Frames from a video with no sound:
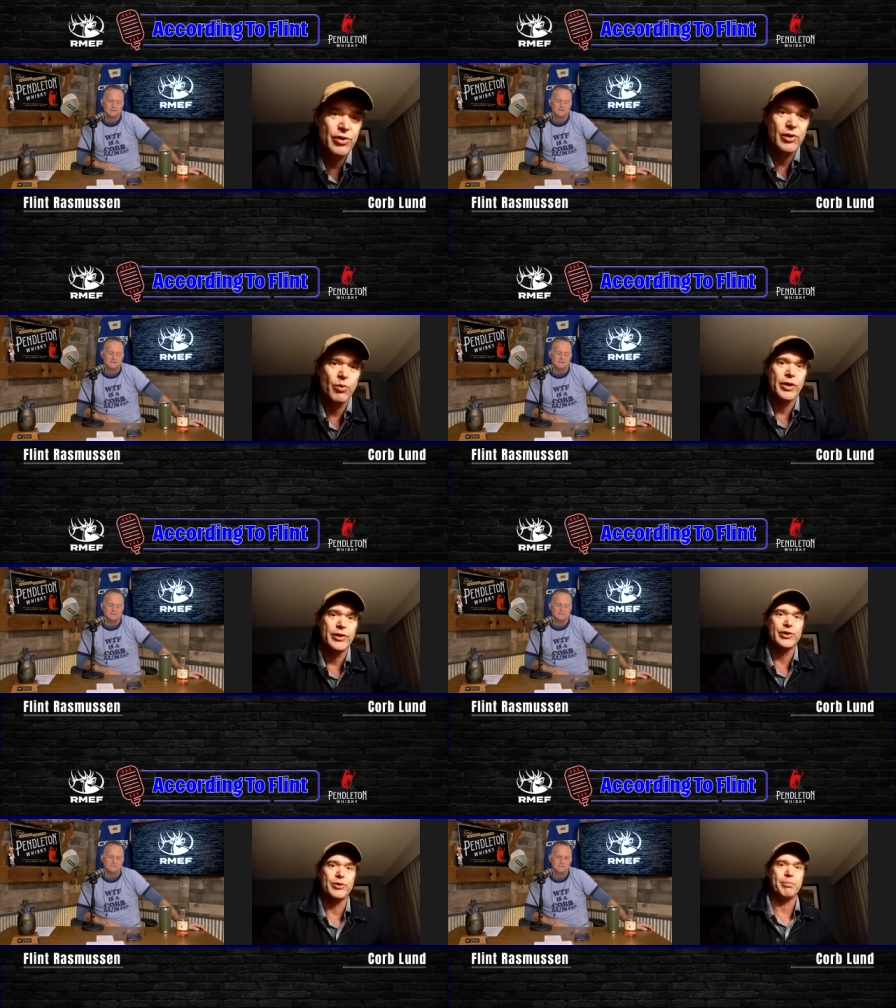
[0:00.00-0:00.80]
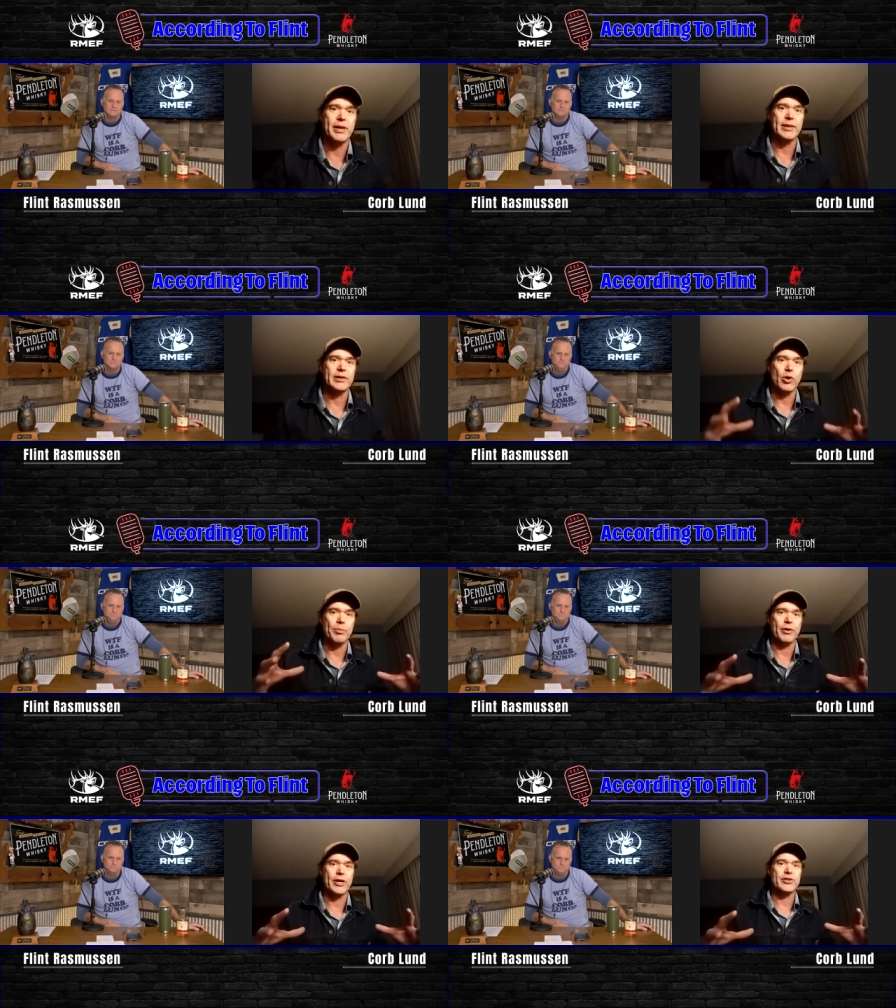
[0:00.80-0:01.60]
There's yeah. only one or two big
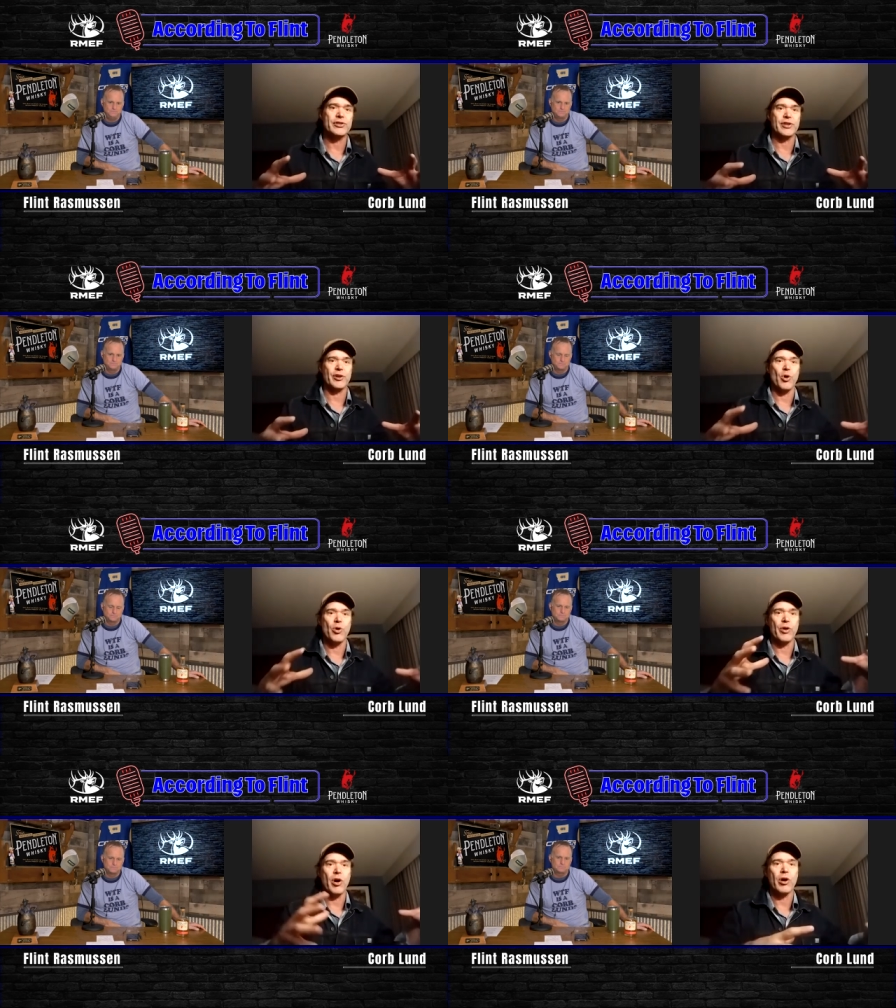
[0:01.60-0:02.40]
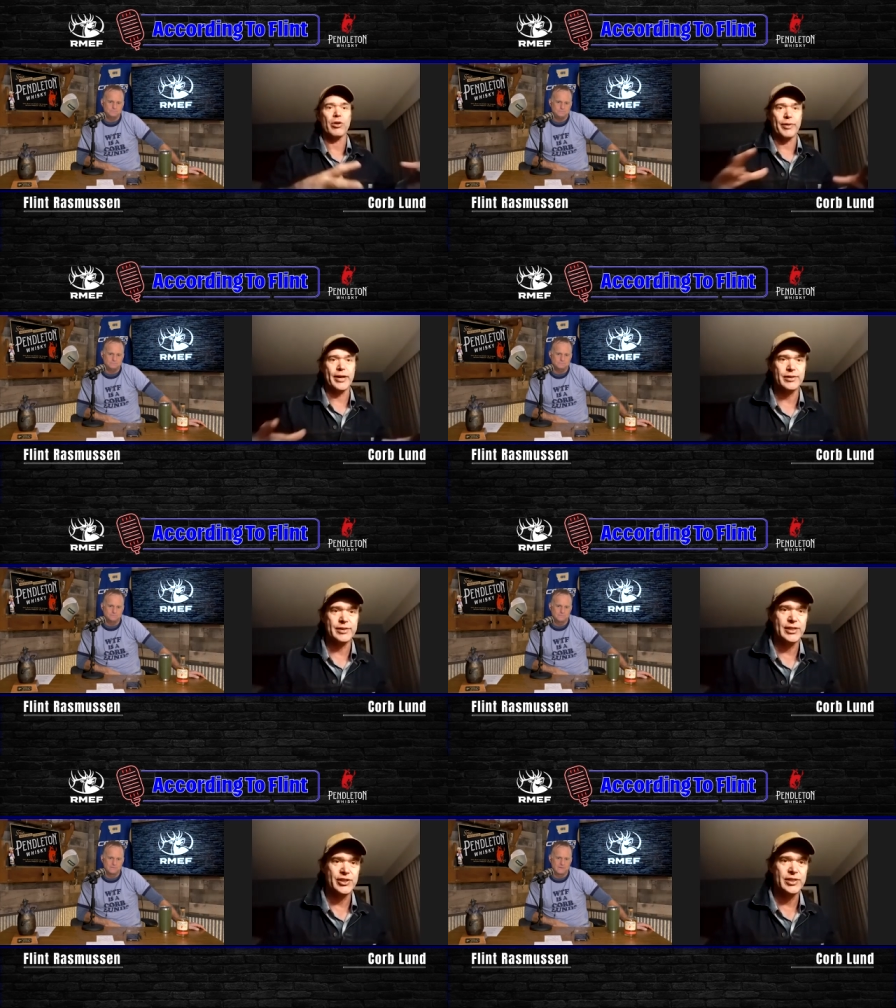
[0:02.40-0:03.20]
corporations that own all the
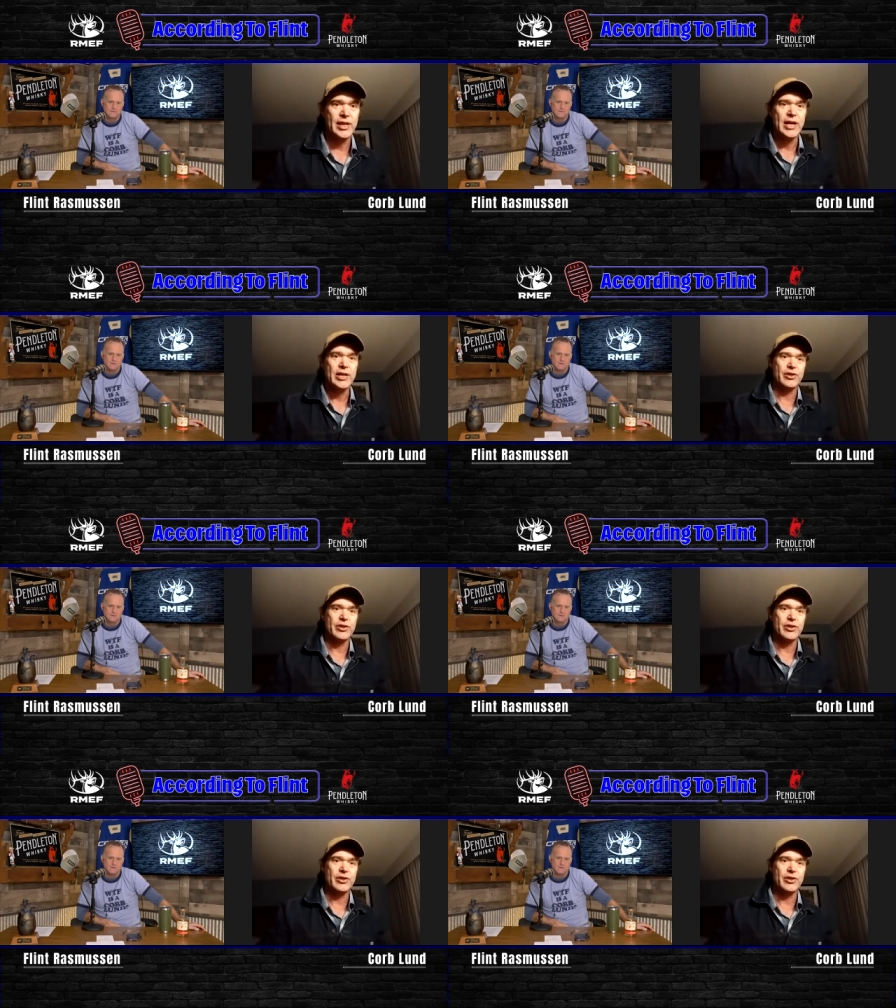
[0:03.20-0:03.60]
radio stations.